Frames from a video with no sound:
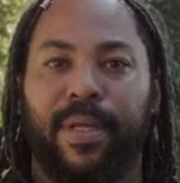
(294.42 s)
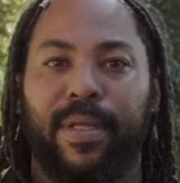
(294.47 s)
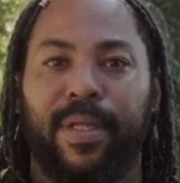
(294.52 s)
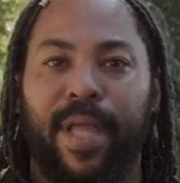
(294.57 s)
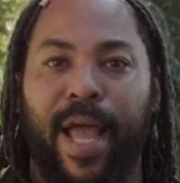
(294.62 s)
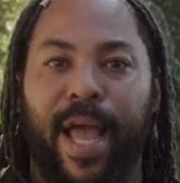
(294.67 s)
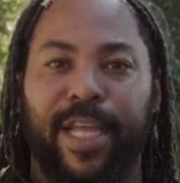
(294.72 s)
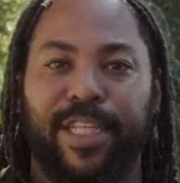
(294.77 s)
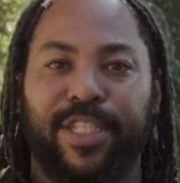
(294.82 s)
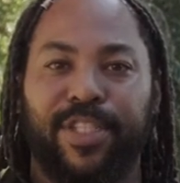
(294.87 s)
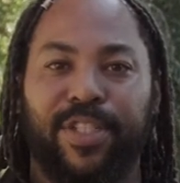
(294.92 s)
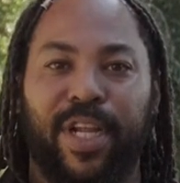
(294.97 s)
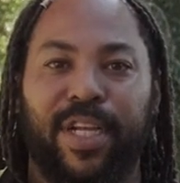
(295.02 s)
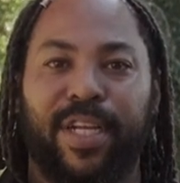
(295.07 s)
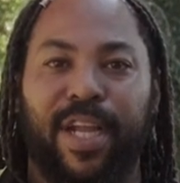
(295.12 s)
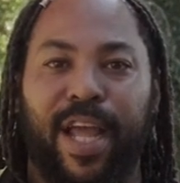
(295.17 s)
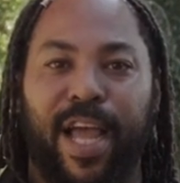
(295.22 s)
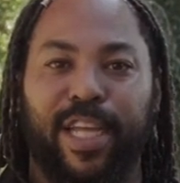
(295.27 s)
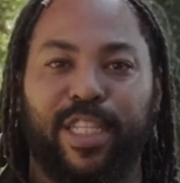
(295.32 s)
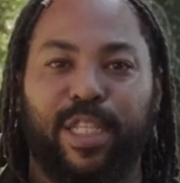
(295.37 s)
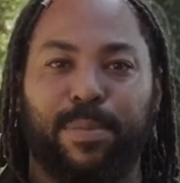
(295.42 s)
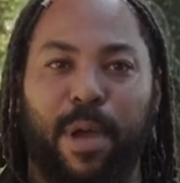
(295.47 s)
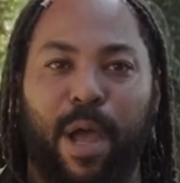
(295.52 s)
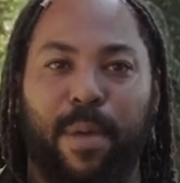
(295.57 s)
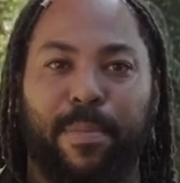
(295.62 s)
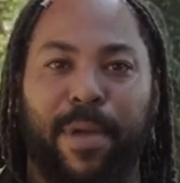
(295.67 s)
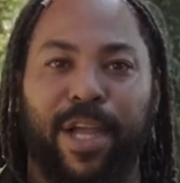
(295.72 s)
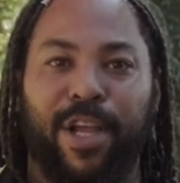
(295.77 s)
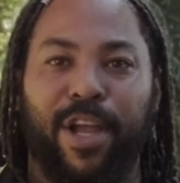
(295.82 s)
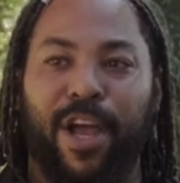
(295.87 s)
Yes, you didn't ask
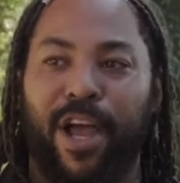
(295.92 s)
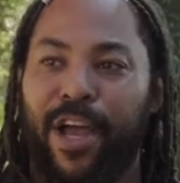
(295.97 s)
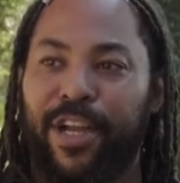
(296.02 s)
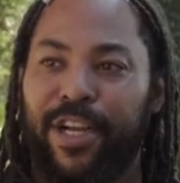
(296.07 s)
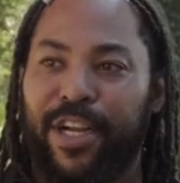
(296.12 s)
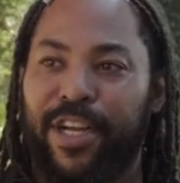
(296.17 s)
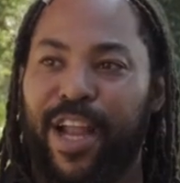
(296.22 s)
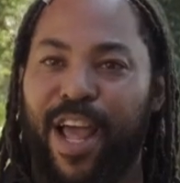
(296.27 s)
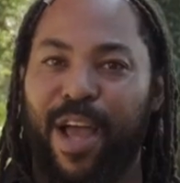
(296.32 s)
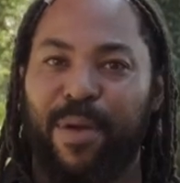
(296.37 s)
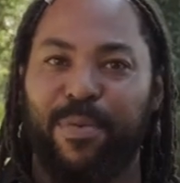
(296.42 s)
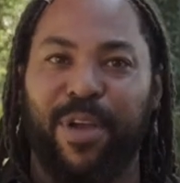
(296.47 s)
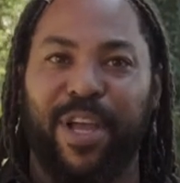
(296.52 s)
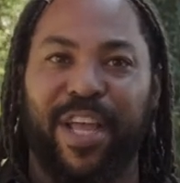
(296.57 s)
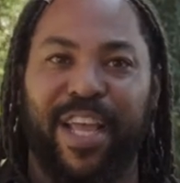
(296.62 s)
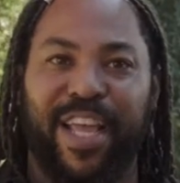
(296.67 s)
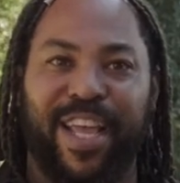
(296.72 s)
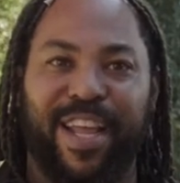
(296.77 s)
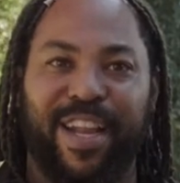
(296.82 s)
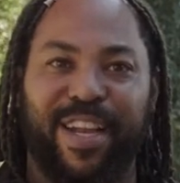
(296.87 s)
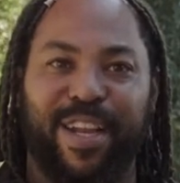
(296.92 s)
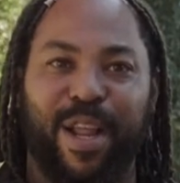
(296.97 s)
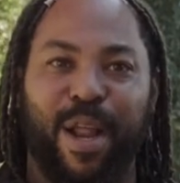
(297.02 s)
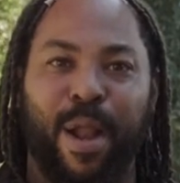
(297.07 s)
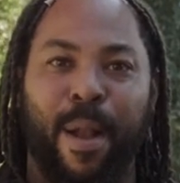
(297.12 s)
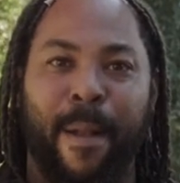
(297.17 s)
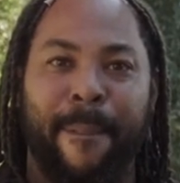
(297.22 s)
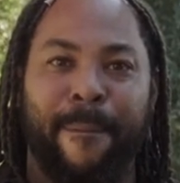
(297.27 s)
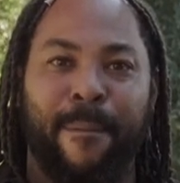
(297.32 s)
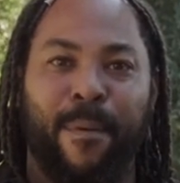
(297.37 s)
about my garden that we're in,
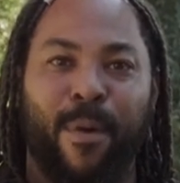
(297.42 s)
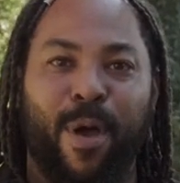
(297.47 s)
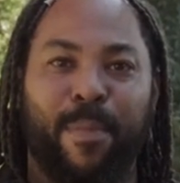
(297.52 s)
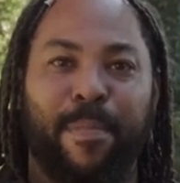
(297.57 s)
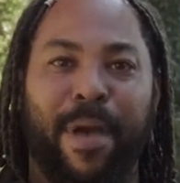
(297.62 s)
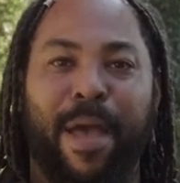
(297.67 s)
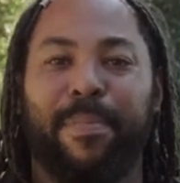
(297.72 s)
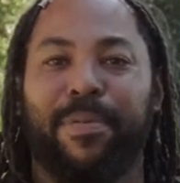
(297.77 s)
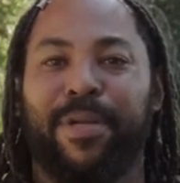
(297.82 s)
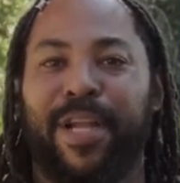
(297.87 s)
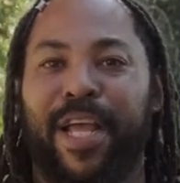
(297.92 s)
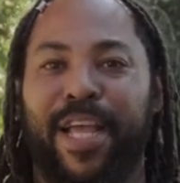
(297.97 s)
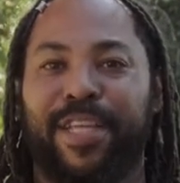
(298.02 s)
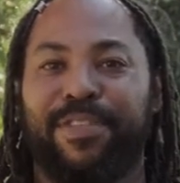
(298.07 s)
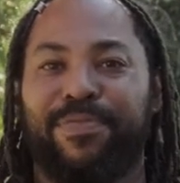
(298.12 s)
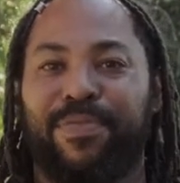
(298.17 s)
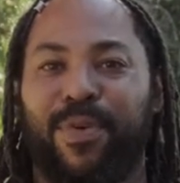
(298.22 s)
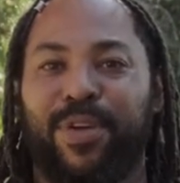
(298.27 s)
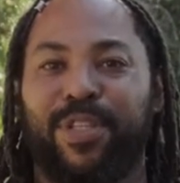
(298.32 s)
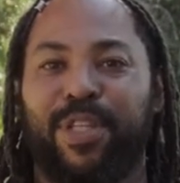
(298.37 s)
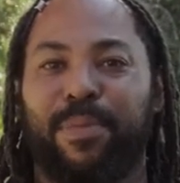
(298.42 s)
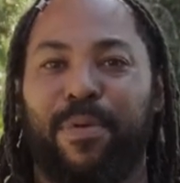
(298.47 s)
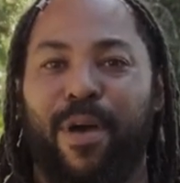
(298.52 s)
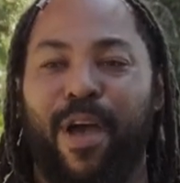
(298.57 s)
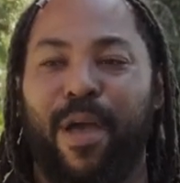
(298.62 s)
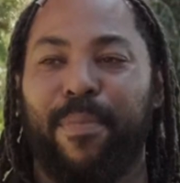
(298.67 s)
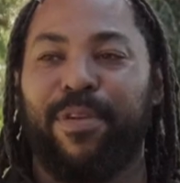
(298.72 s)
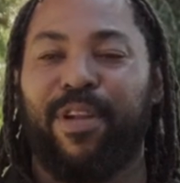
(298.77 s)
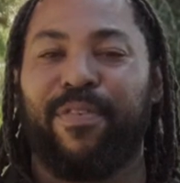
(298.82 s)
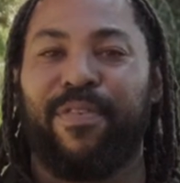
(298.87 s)
or my plans for the
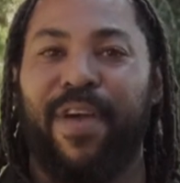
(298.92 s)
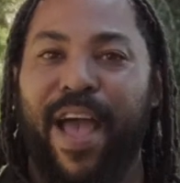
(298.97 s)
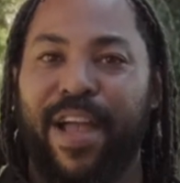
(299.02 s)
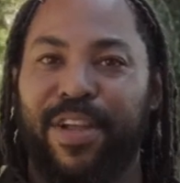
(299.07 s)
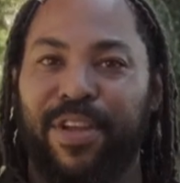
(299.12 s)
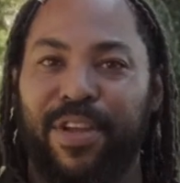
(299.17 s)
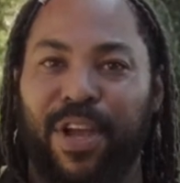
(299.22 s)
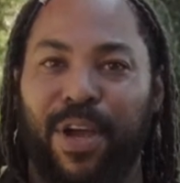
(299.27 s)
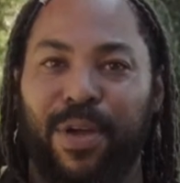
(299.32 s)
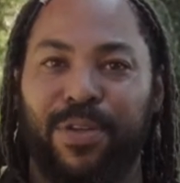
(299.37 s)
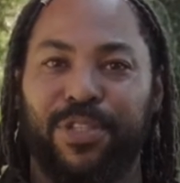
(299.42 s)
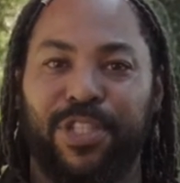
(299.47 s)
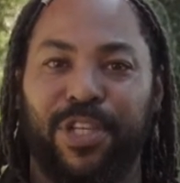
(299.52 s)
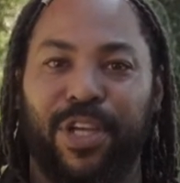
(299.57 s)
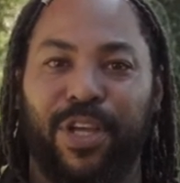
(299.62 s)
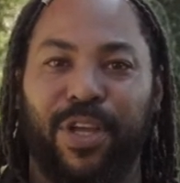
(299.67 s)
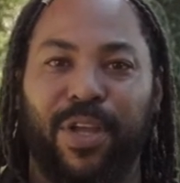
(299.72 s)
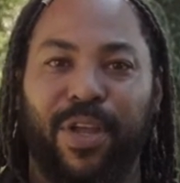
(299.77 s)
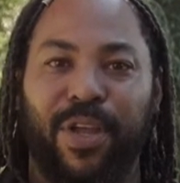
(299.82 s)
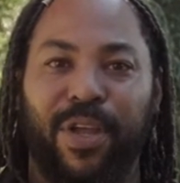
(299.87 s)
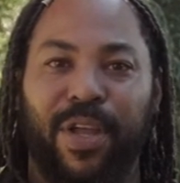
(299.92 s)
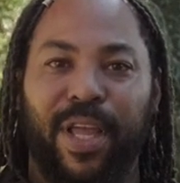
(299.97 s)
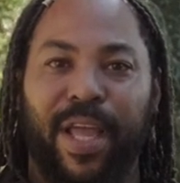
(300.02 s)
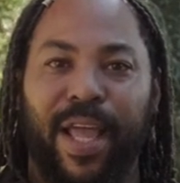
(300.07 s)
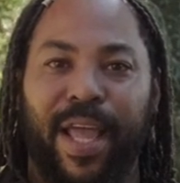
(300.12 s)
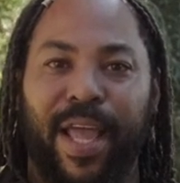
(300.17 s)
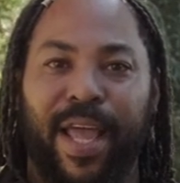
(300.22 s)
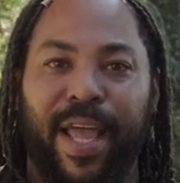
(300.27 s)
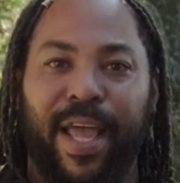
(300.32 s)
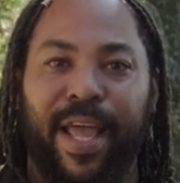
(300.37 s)
Department of Agriculture
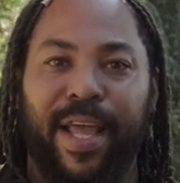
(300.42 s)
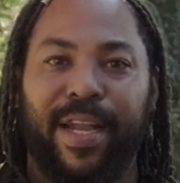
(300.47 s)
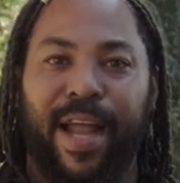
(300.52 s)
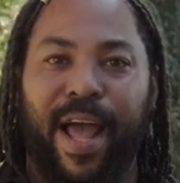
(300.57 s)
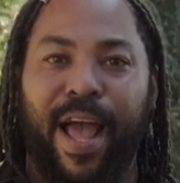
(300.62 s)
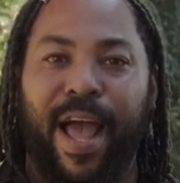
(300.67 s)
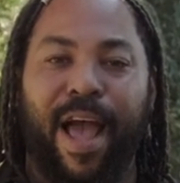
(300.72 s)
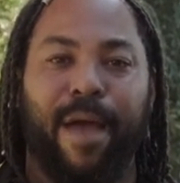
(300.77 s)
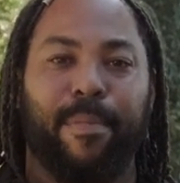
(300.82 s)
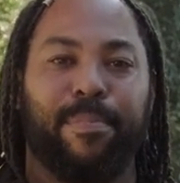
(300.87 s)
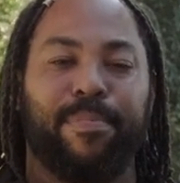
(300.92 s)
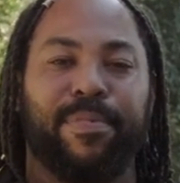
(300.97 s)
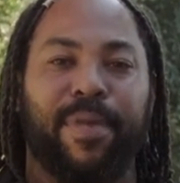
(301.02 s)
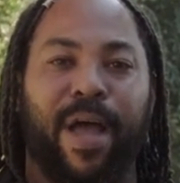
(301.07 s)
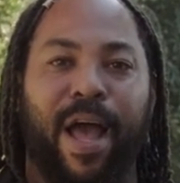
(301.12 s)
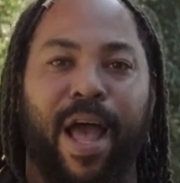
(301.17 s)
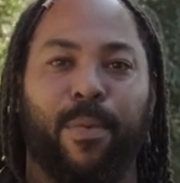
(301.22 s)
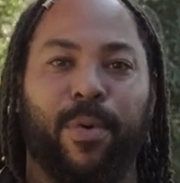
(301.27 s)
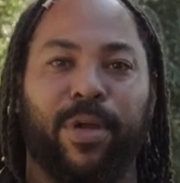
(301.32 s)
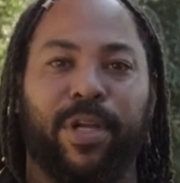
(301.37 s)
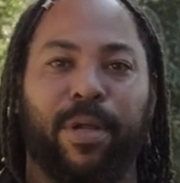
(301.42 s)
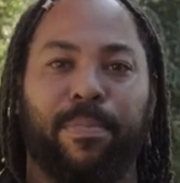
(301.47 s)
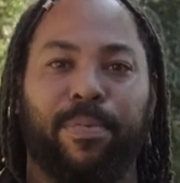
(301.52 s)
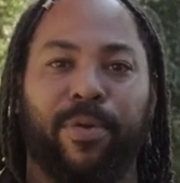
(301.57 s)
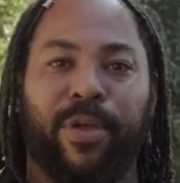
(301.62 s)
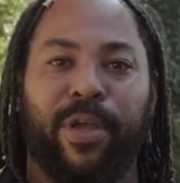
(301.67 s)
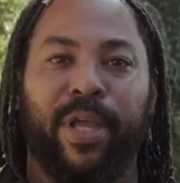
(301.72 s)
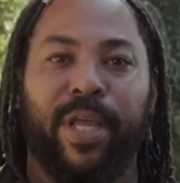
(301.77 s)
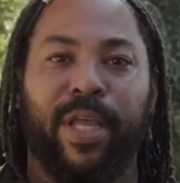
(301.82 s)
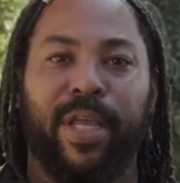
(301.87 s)
And I want to
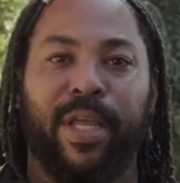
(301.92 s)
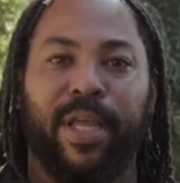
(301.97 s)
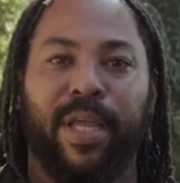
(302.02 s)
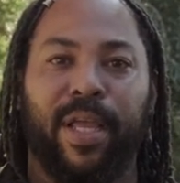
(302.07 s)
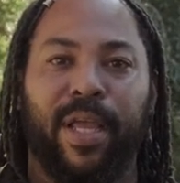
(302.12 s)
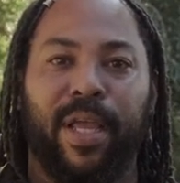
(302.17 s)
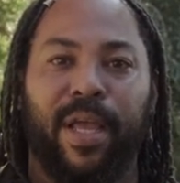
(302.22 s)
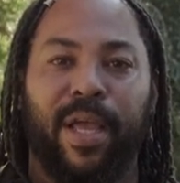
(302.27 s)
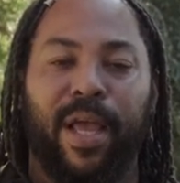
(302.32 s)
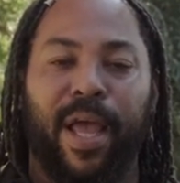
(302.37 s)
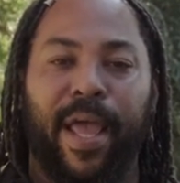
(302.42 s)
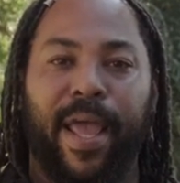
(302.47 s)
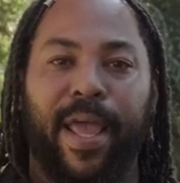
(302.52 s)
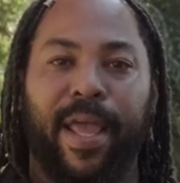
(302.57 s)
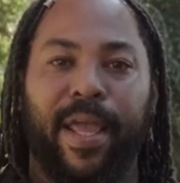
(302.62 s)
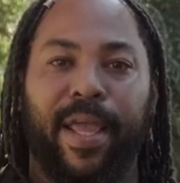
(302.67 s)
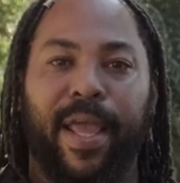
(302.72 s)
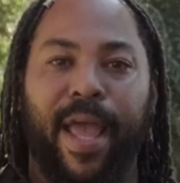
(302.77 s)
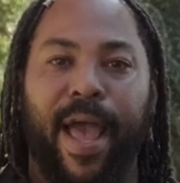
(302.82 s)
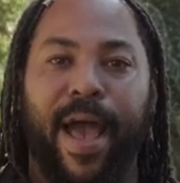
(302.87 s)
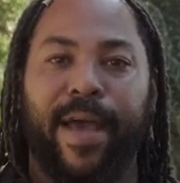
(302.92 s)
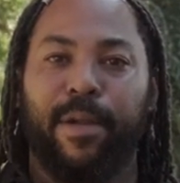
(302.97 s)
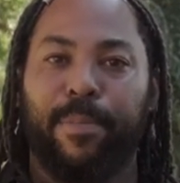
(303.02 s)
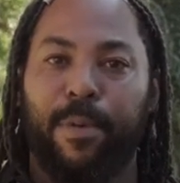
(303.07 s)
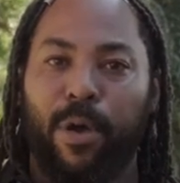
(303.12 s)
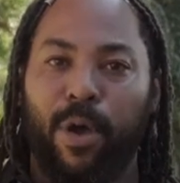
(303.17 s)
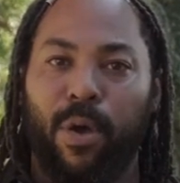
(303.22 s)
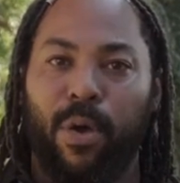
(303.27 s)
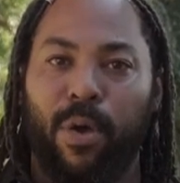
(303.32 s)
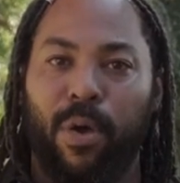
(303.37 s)
bring a
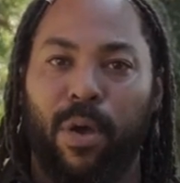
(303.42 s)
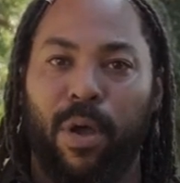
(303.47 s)
edible